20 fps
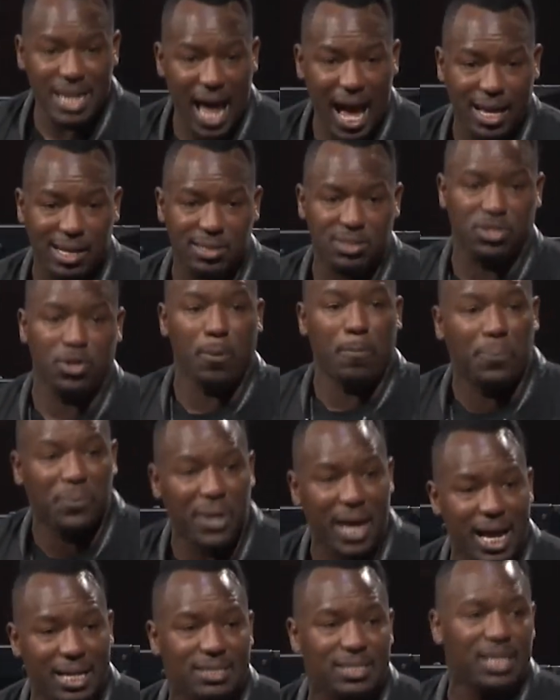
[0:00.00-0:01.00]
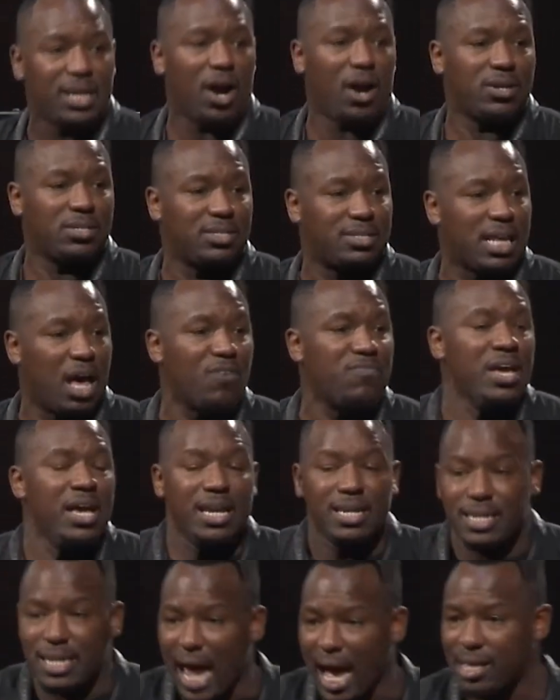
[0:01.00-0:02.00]
next to, planting ourselves
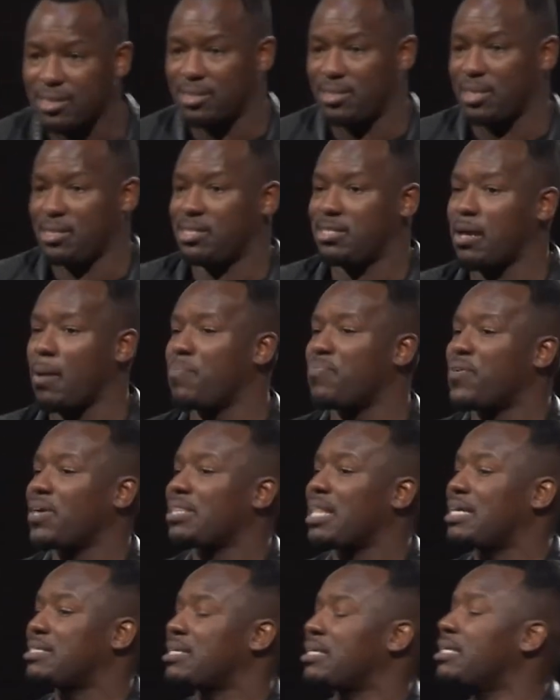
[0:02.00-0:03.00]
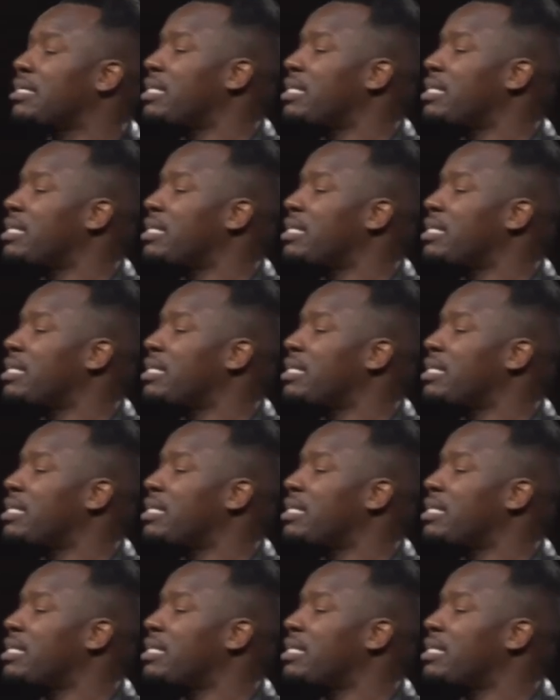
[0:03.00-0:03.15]
next to something that's